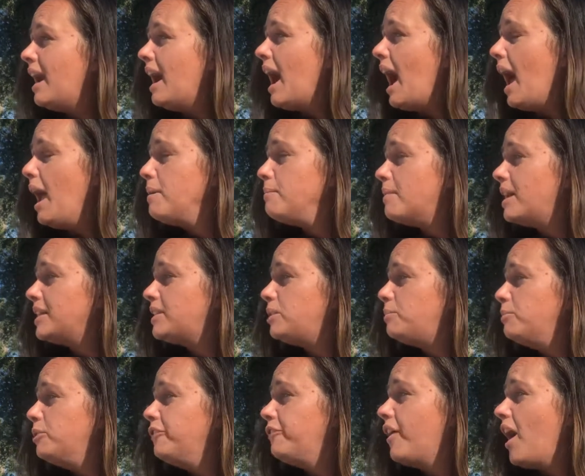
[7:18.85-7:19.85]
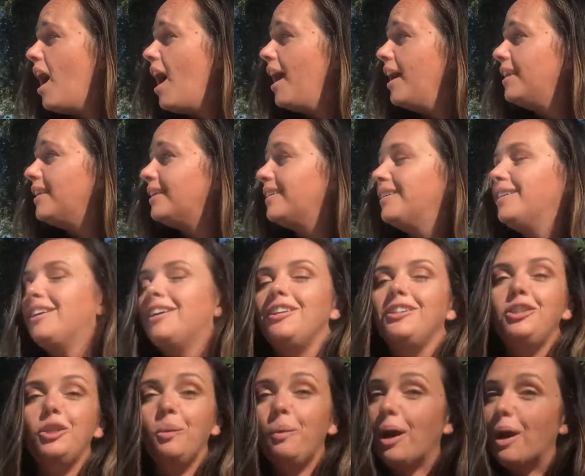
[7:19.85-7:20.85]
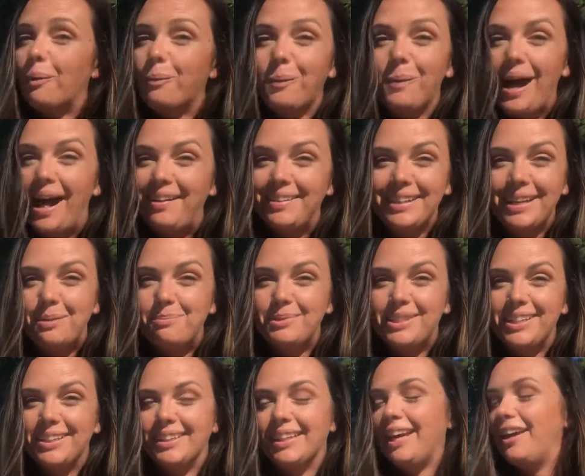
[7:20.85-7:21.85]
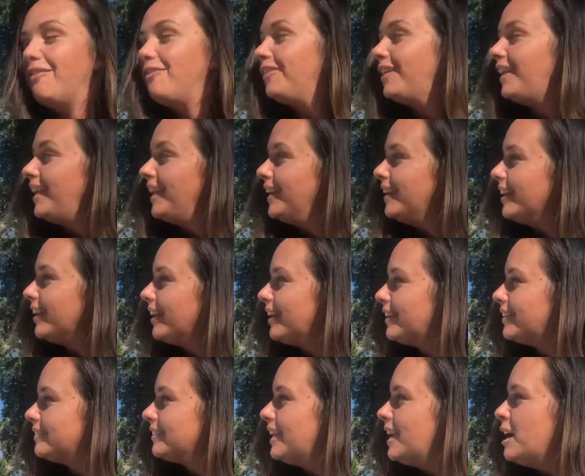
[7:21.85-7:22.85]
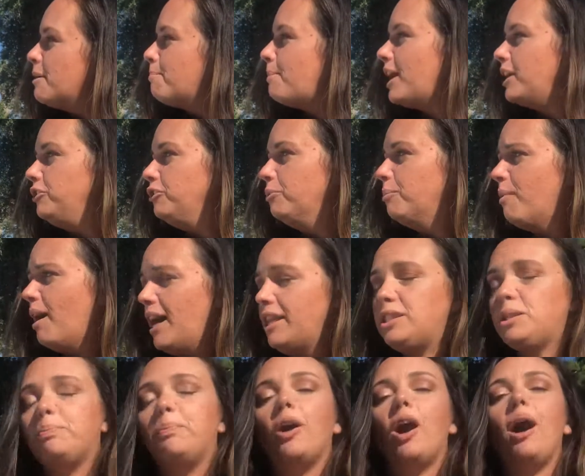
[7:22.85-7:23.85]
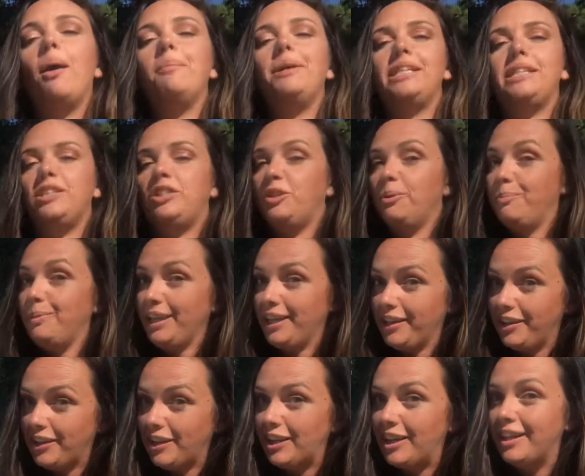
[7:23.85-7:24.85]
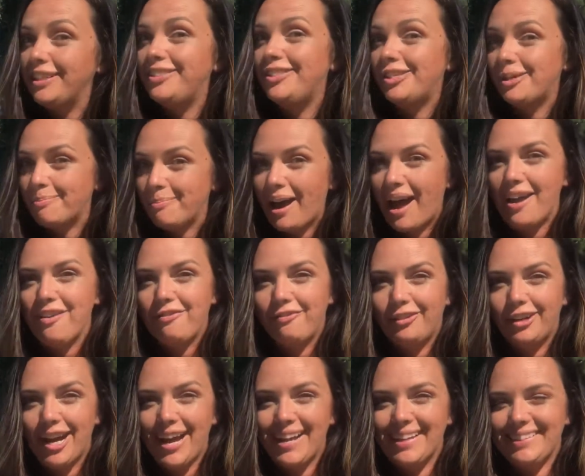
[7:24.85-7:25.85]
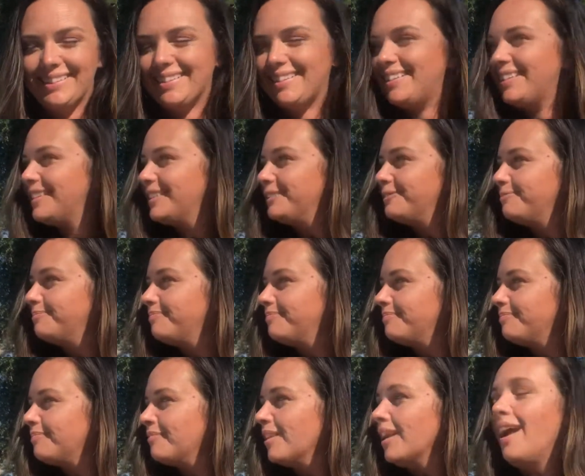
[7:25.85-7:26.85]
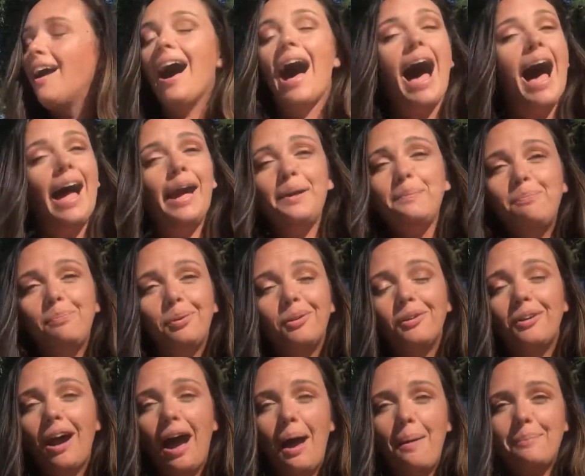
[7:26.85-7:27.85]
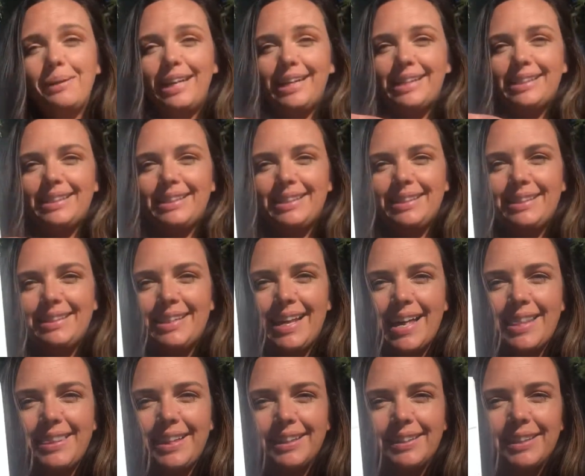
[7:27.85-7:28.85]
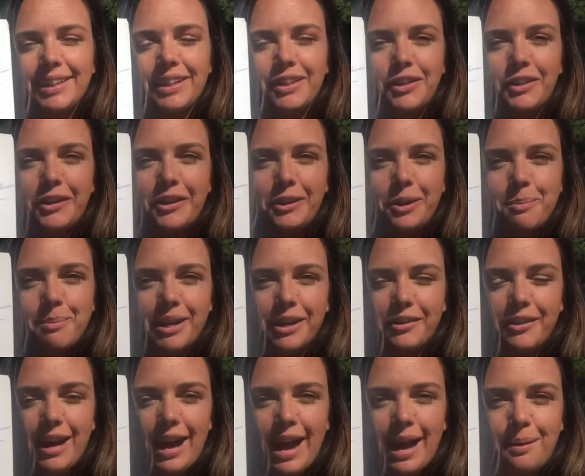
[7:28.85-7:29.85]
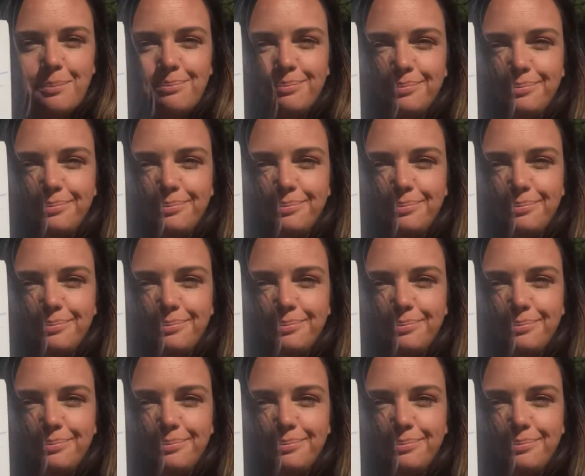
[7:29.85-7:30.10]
"I must move on. You are welcome to live here, but you must promise to be good to my friends." "I promise," said the little Hermit Crab.